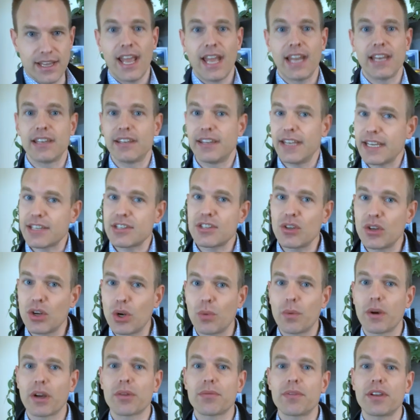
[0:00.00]
And yes, you
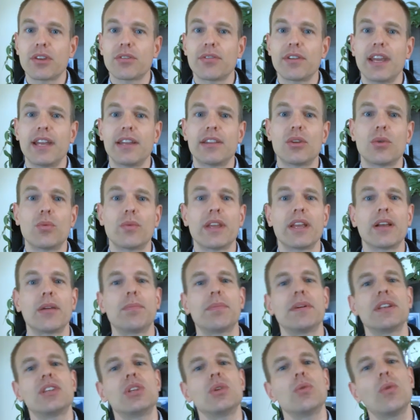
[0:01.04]
don't wanna recreate the wheel,
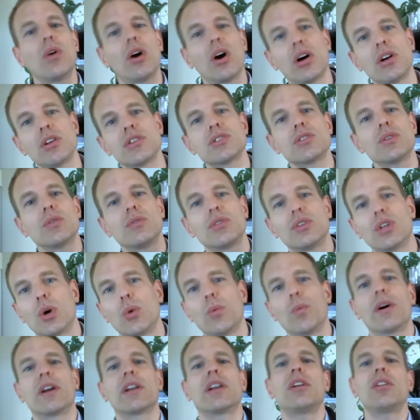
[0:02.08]
but you also
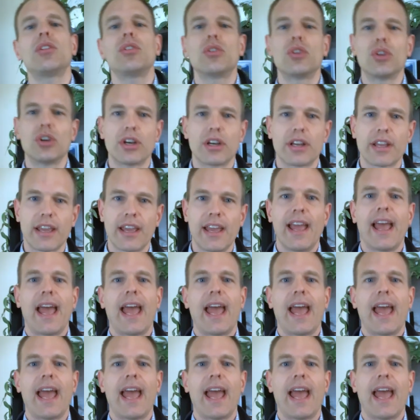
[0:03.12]
don't wanna look